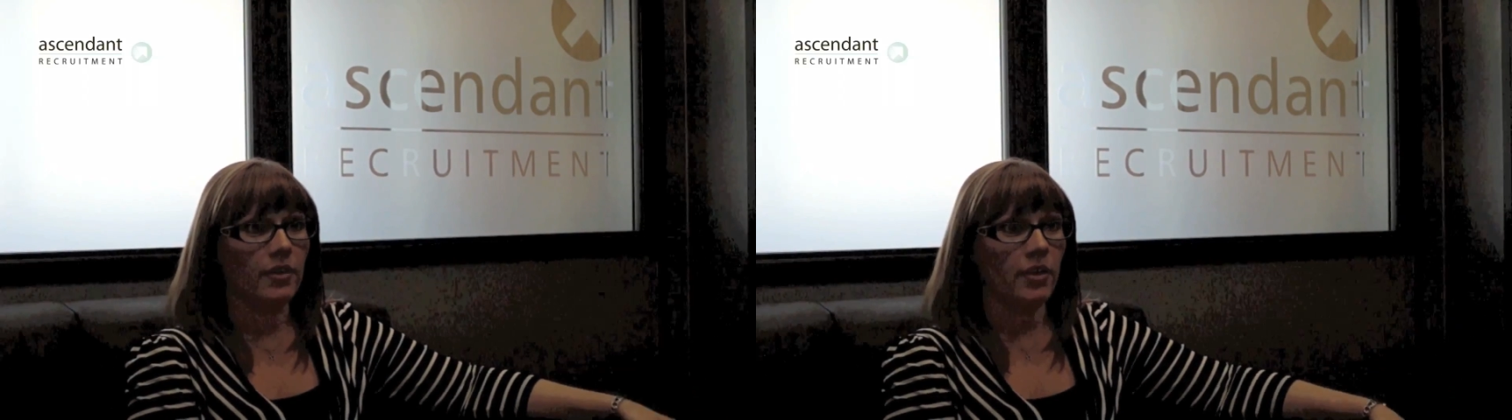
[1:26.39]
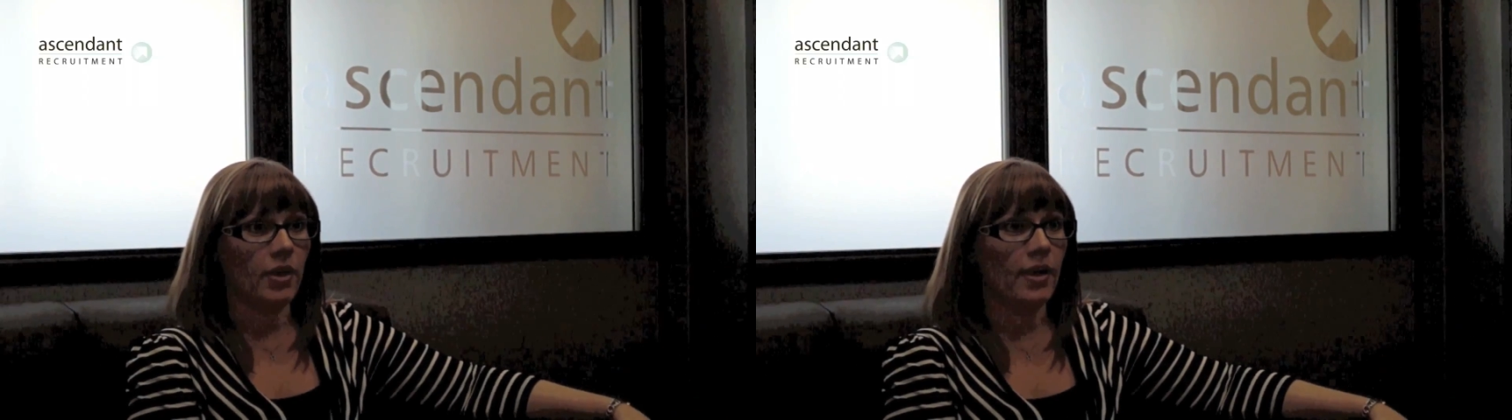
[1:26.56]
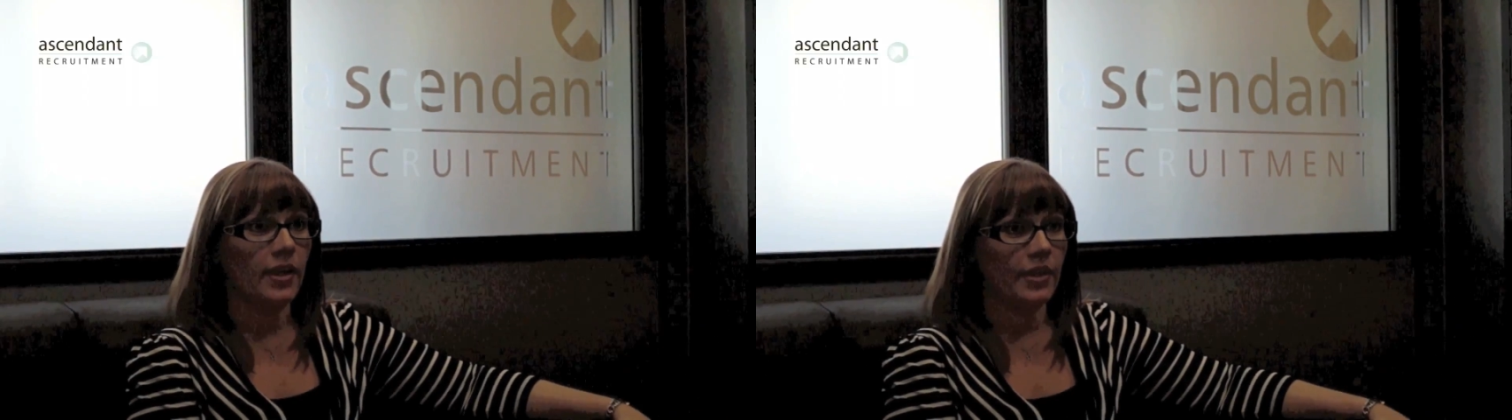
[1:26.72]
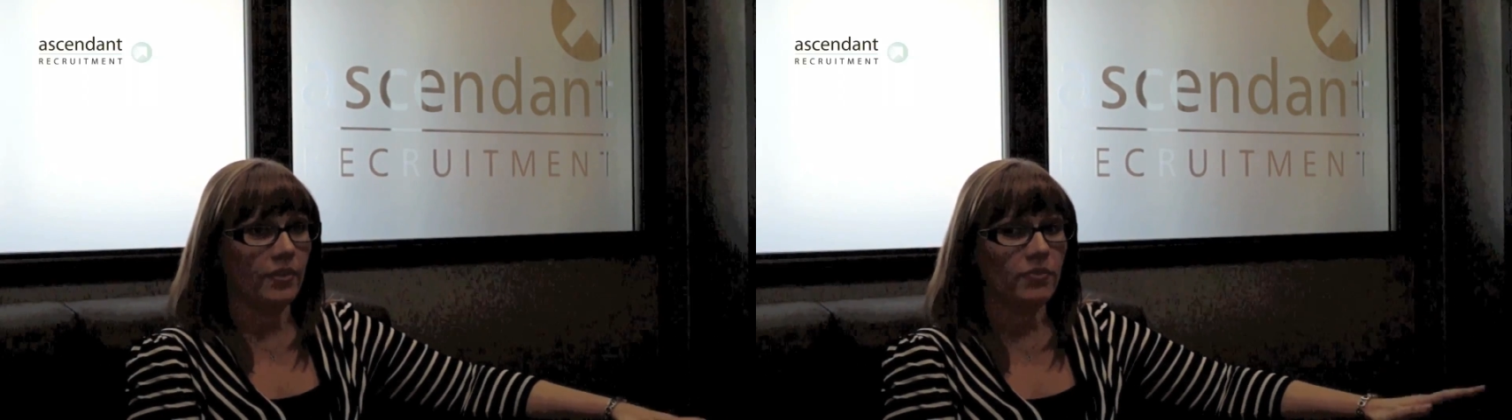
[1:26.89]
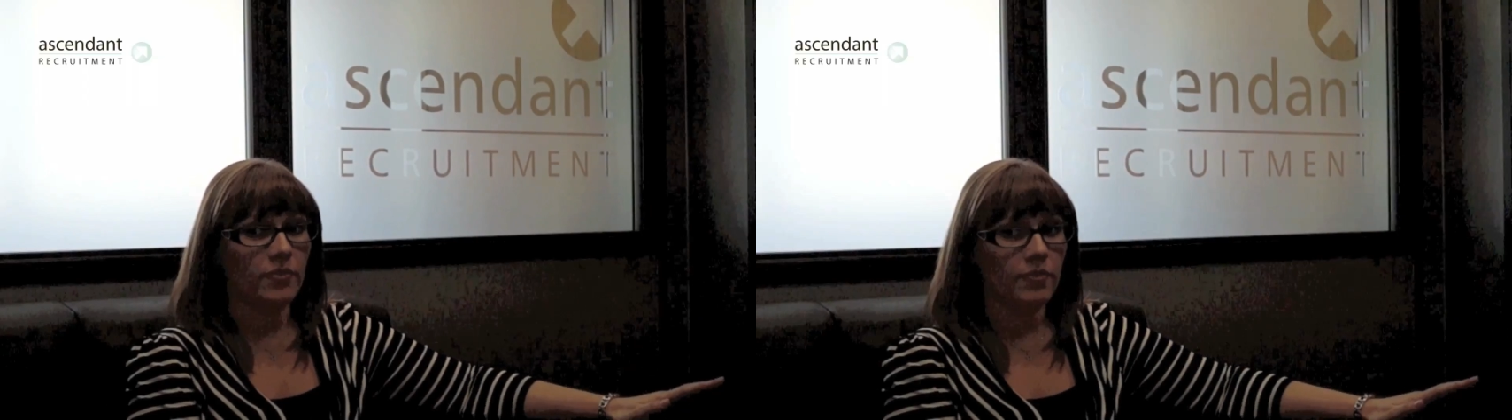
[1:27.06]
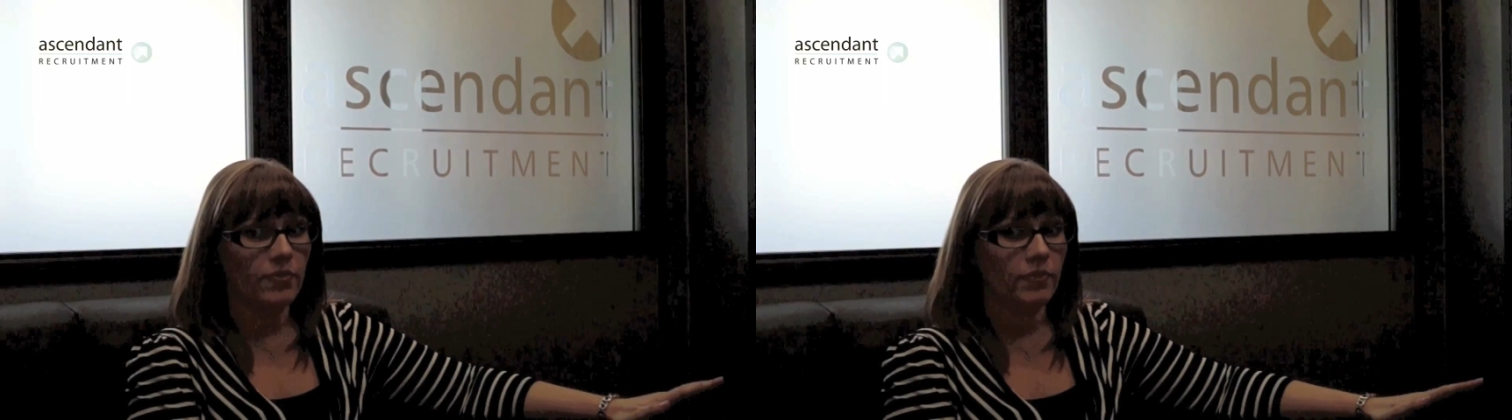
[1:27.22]
You know, any
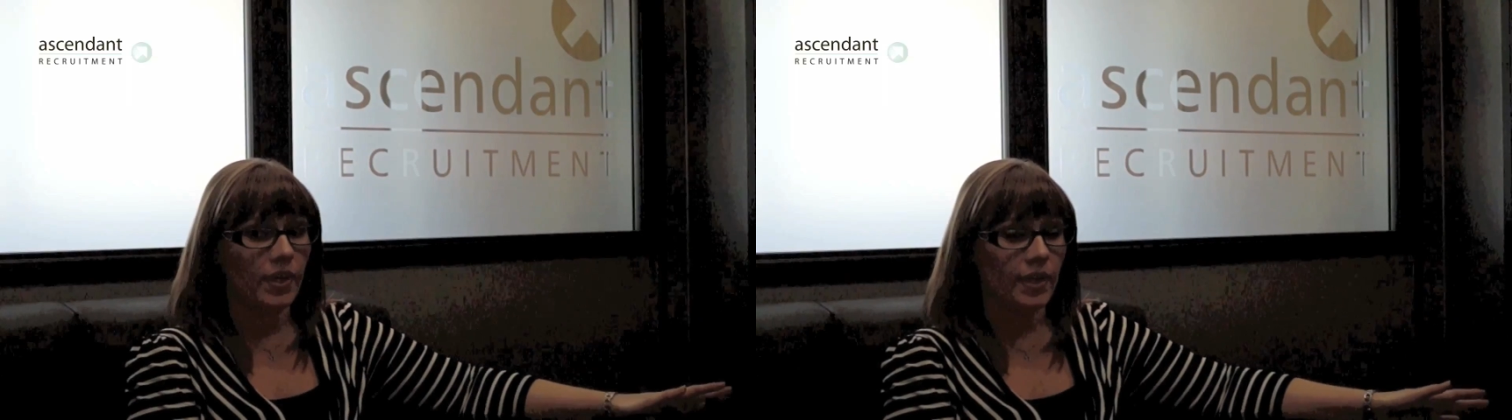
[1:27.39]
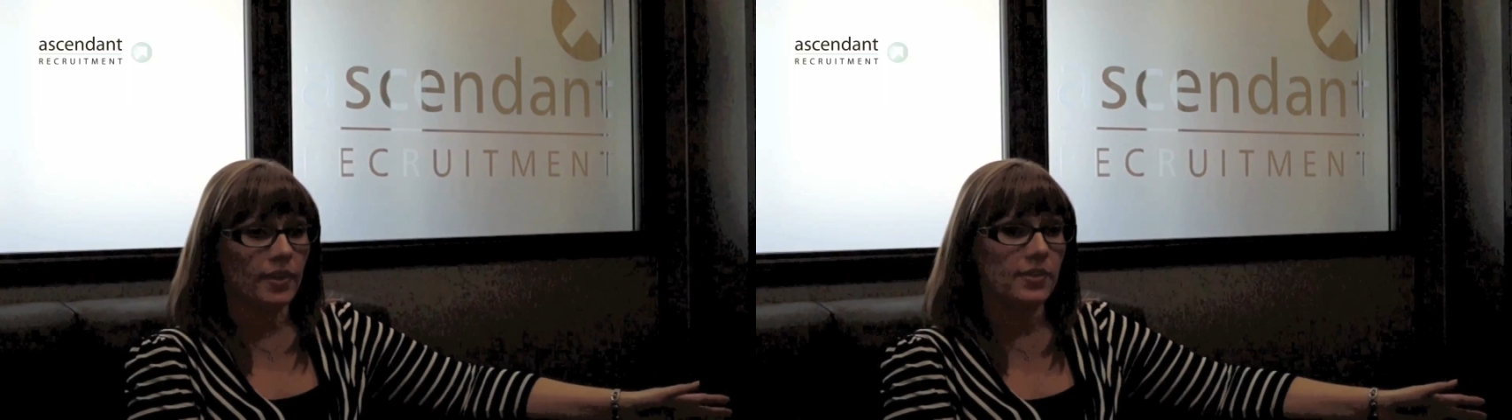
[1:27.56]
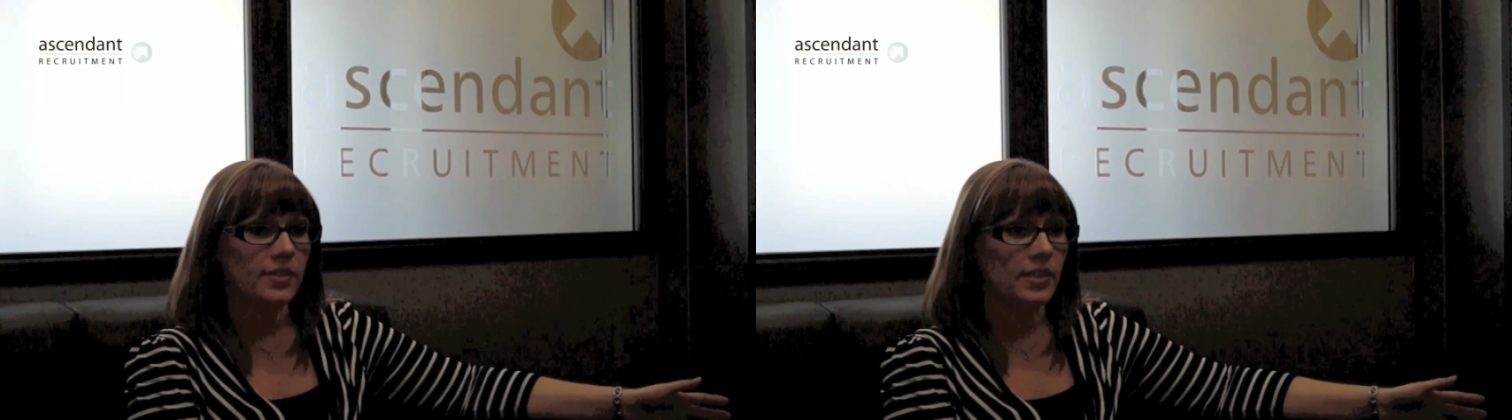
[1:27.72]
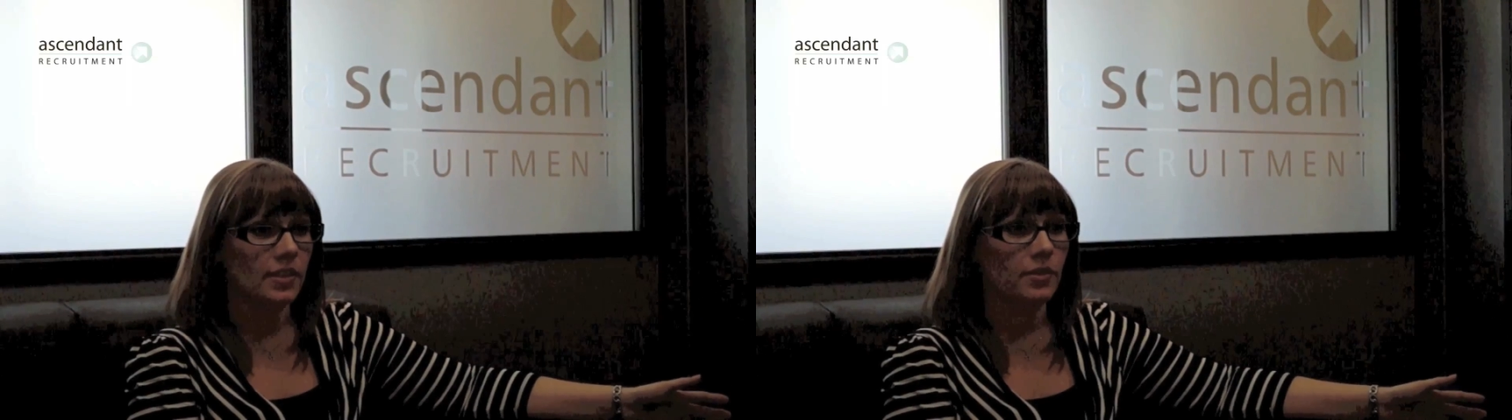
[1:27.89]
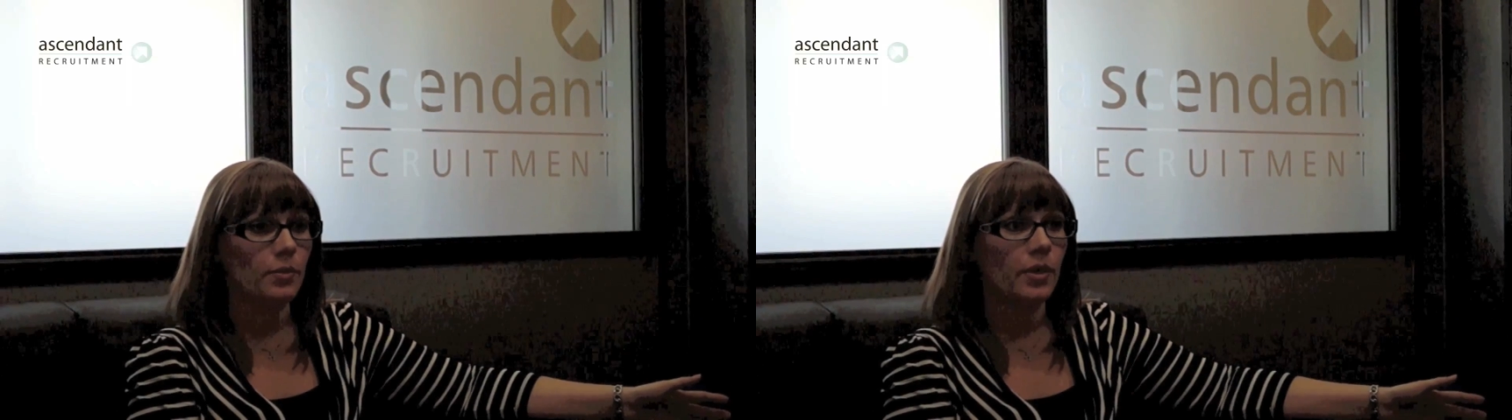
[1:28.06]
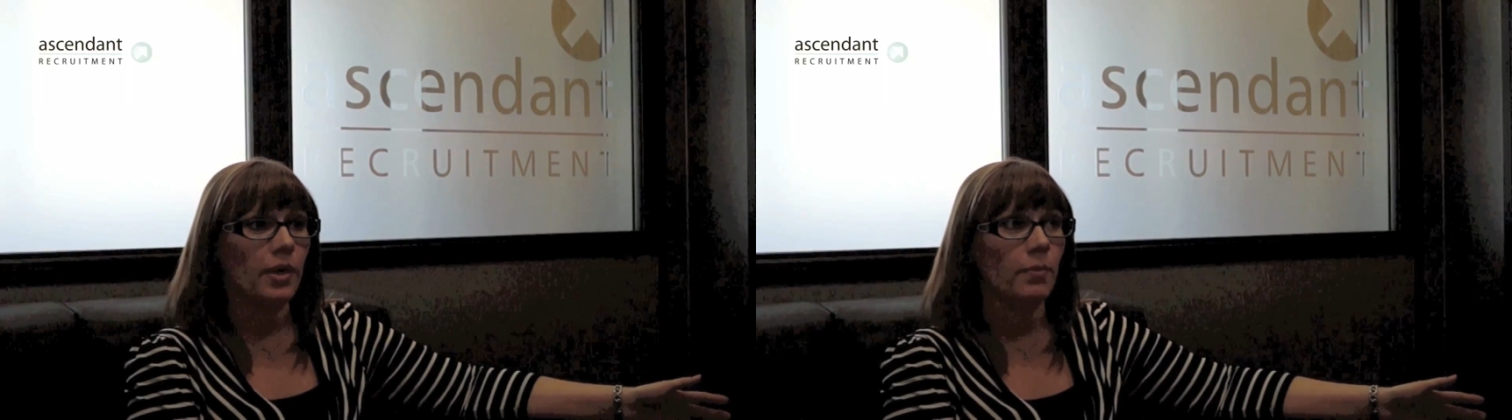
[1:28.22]
vacancies
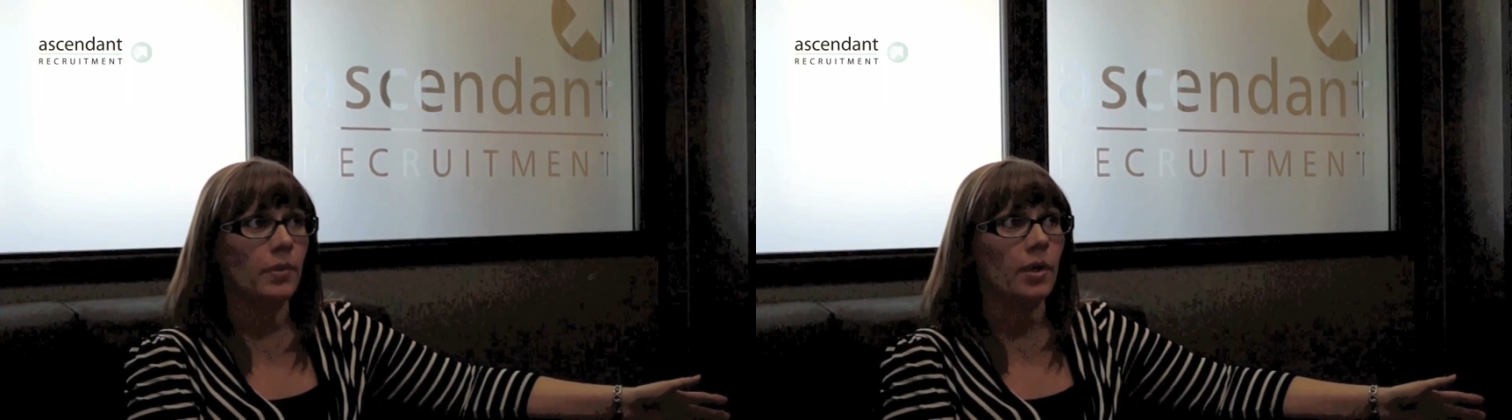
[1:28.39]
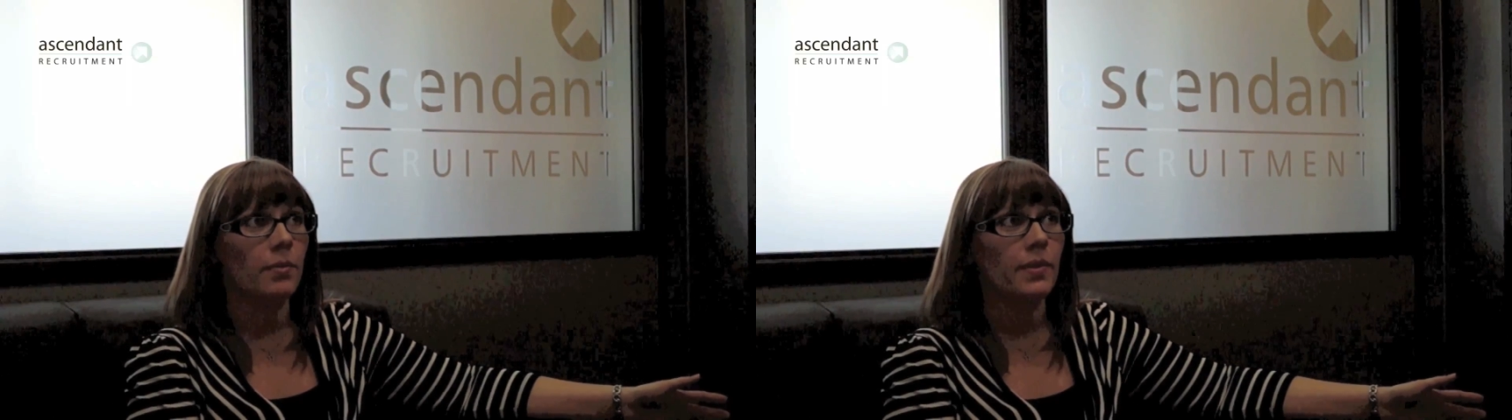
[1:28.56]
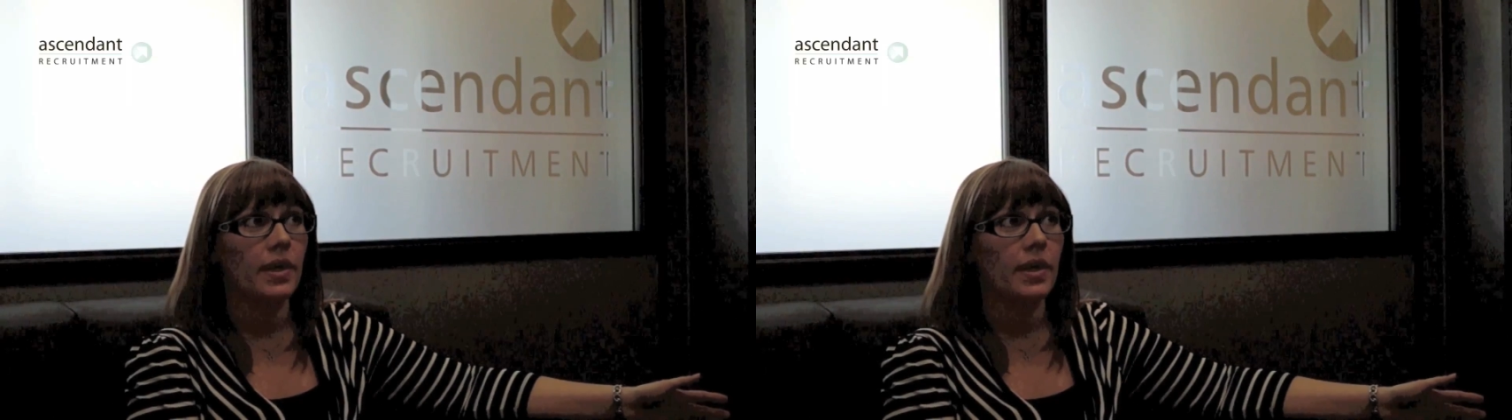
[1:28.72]
that were coming up,